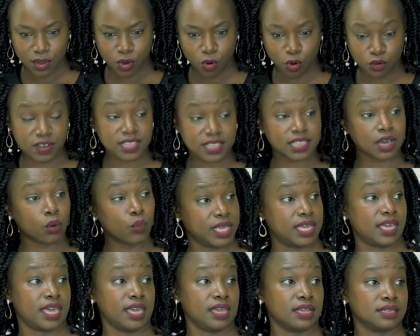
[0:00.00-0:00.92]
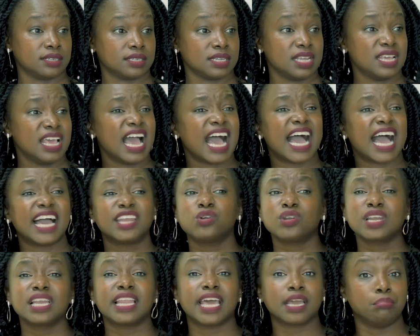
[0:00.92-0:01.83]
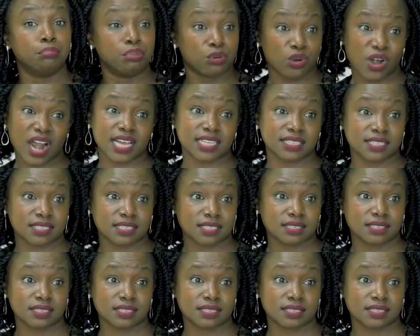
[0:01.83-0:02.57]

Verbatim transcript: over the weekend, I don't like bras.